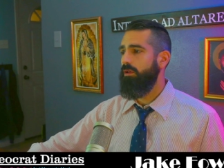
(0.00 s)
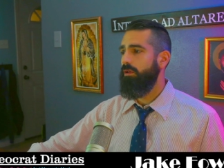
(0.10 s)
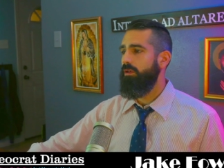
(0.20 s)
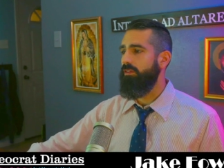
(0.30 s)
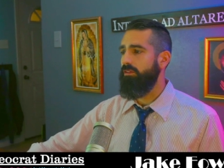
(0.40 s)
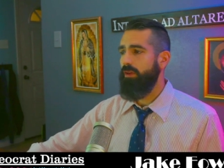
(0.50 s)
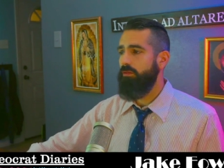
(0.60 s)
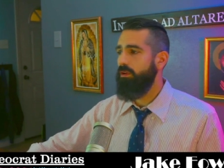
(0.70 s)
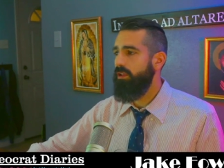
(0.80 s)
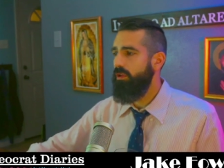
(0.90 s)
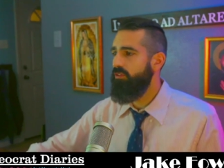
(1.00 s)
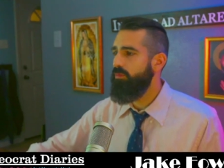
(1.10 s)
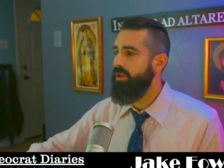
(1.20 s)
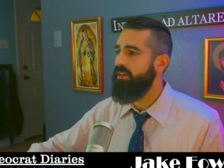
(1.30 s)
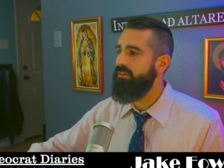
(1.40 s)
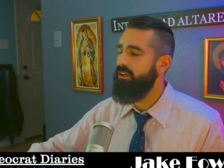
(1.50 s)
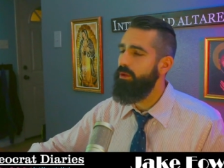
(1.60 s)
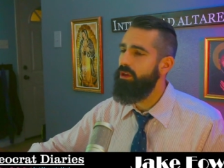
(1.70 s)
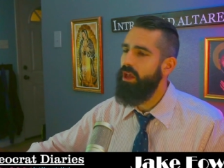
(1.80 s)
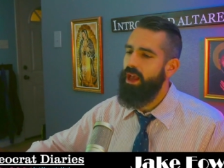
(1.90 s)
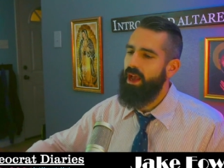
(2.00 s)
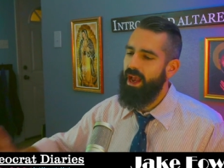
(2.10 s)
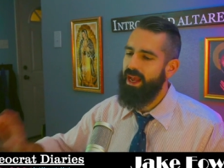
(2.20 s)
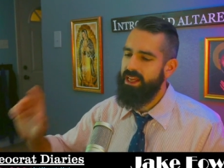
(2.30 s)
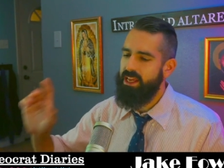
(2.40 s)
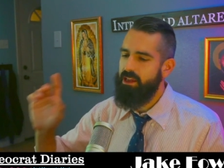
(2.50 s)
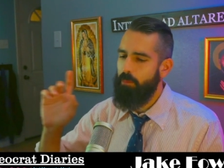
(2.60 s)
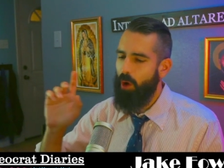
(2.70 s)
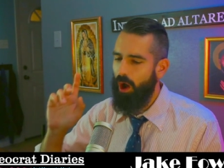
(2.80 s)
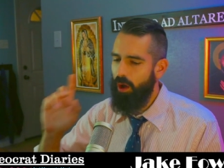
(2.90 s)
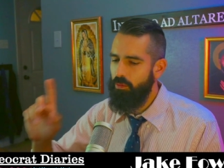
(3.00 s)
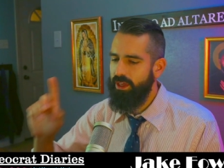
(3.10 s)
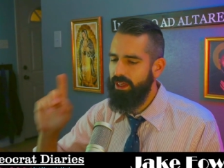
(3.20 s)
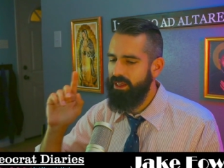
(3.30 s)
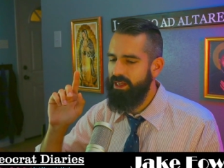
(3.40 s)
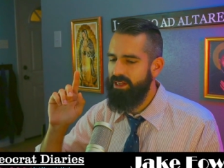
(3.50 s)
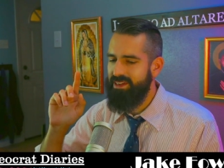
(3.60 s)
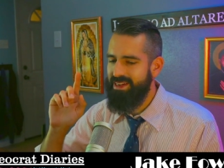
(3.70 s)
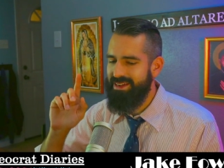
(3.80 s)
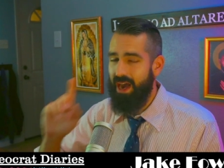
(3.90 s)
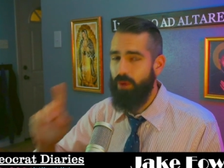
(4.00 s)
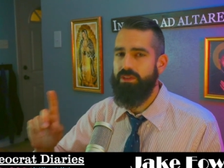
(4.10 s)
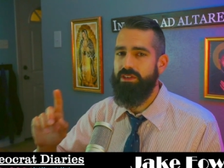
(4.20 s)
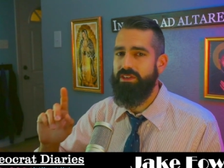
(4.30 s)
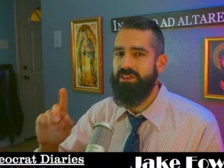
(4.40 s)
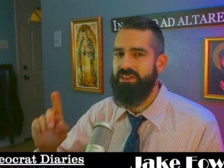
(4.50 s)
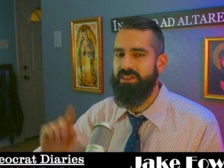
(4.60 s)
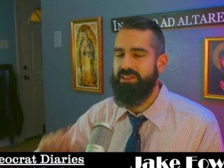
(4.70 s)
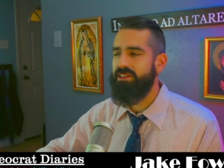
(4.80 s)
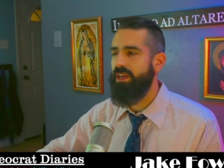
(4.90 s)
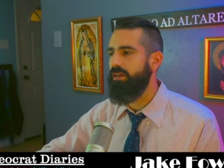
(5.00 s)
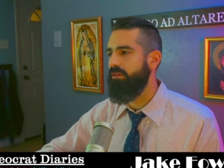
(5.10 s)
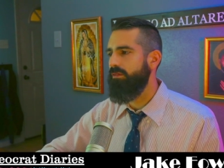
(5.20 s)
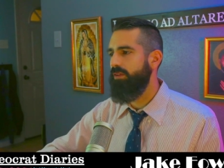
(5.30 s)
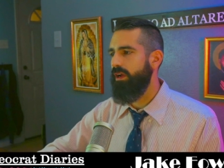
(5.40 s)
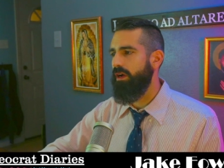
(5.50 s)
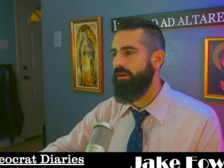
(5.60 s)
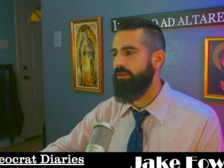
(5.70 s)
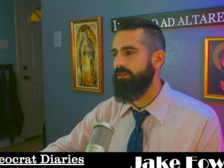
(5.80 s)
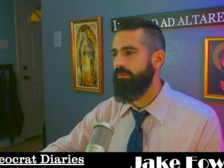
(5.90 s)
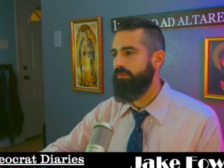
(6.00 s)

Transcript: He's never accused of being timid, and he publicly denounces this state of affairs.